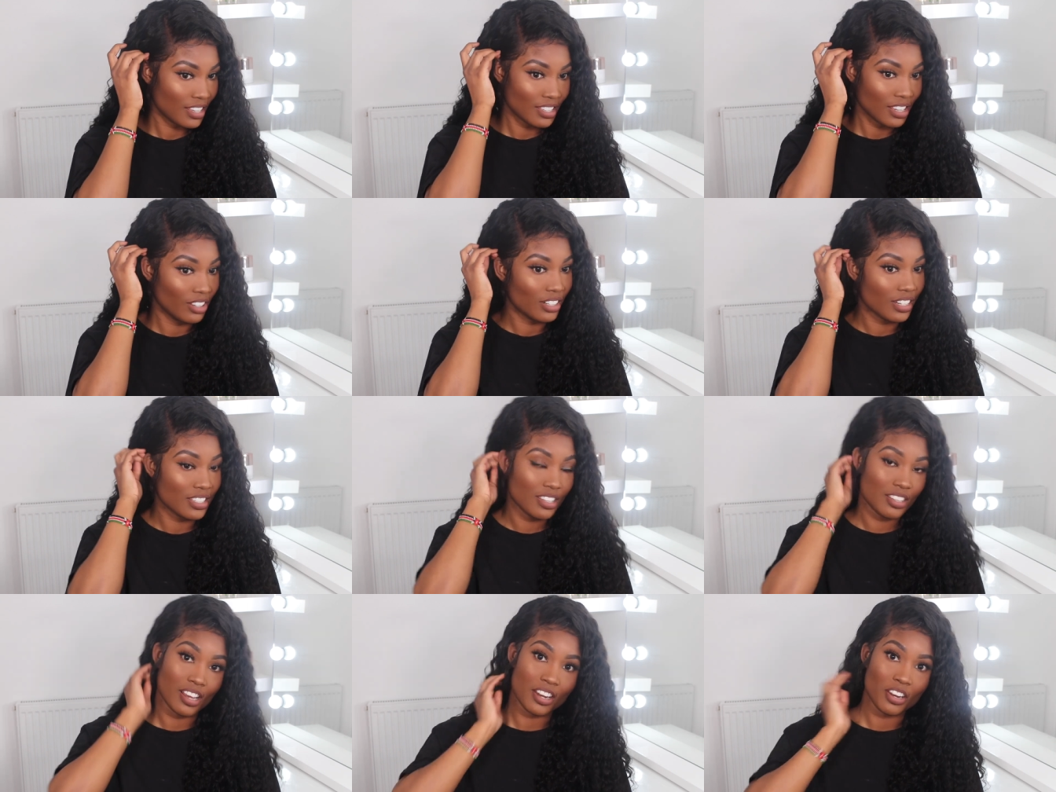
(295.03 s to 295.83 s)
As long
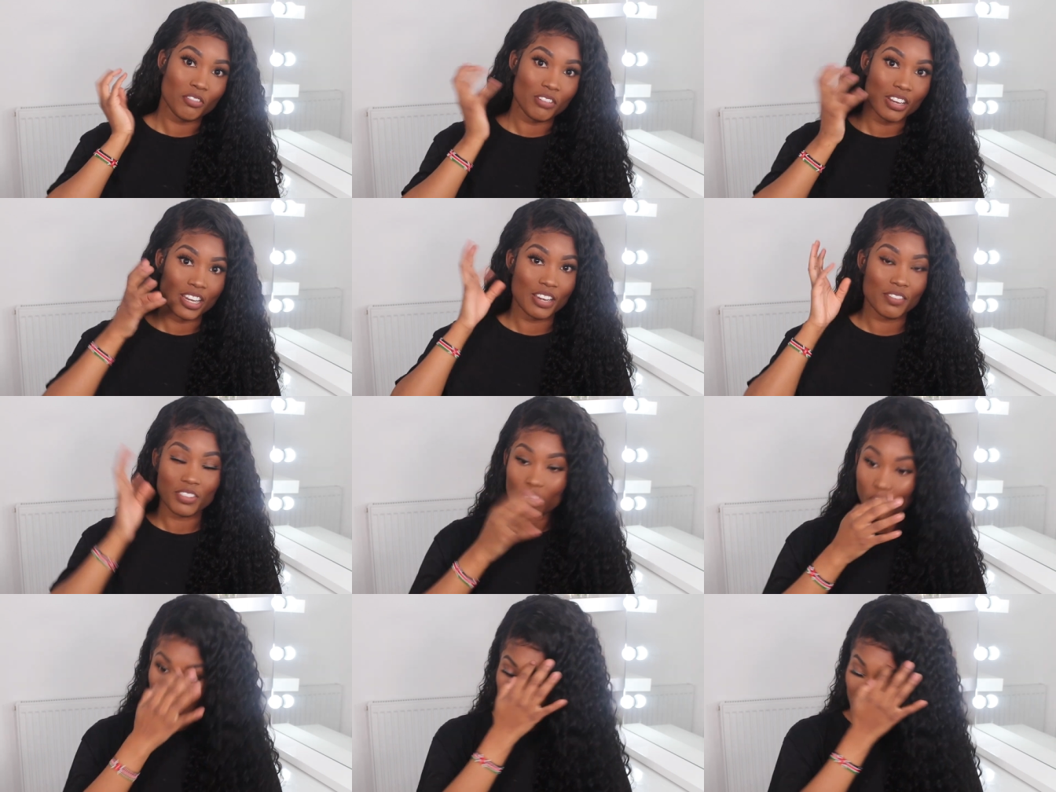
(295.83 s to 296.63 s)
as I don't really
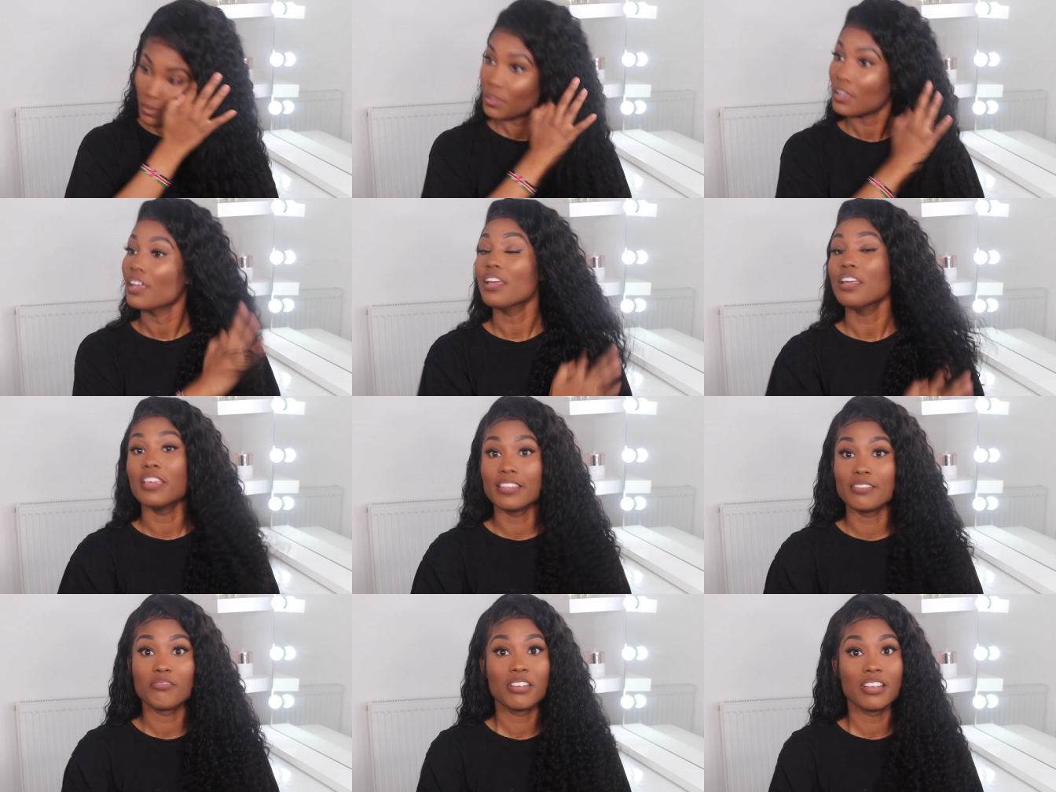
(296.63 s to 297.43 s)
lift it up,
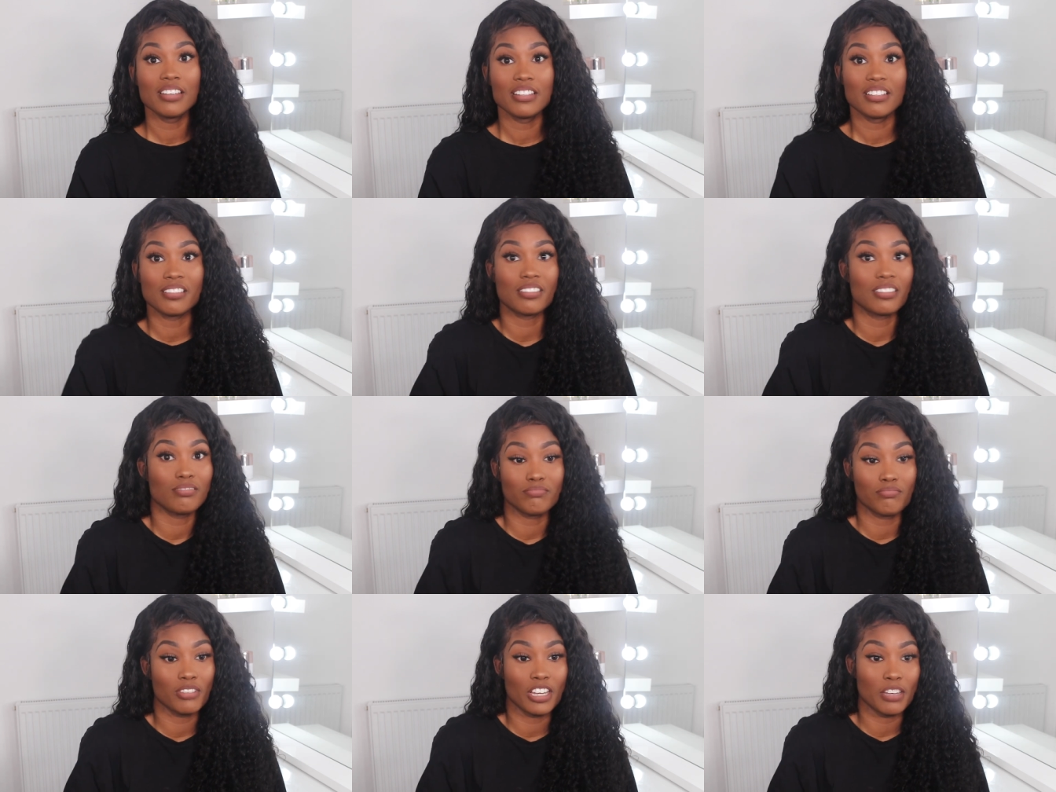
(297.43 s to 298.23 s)
it's really
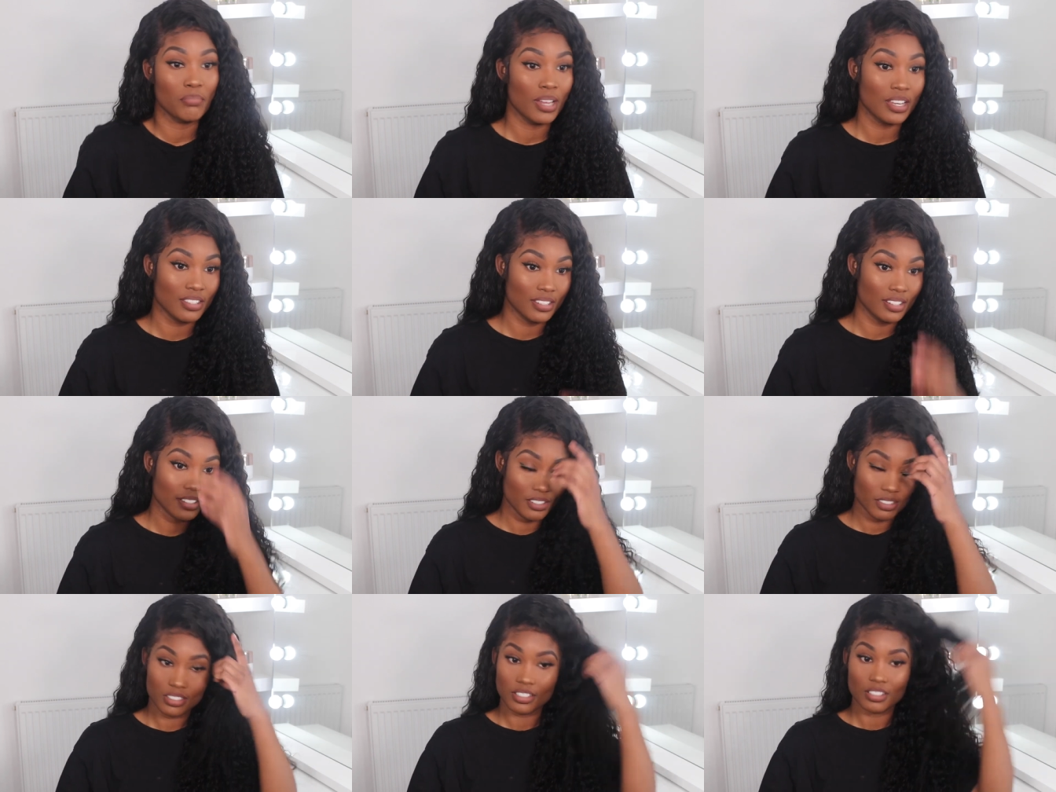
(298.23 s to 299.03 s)
basically
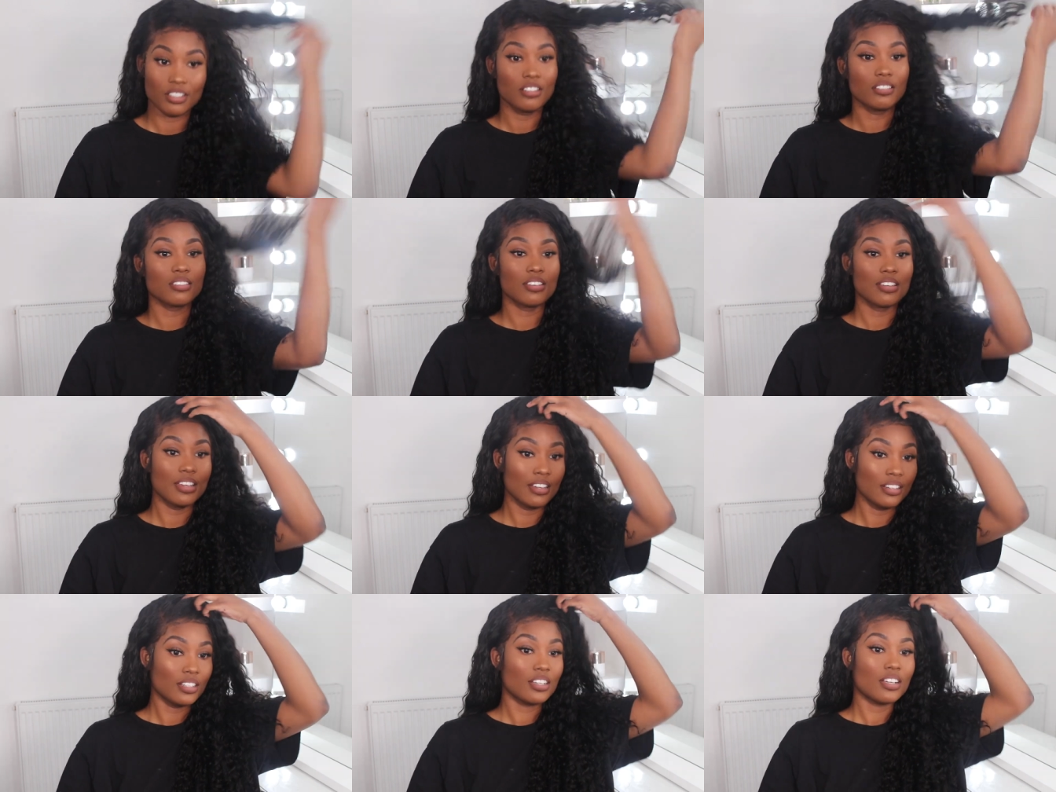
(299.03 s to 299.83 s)
good to go. So yeah.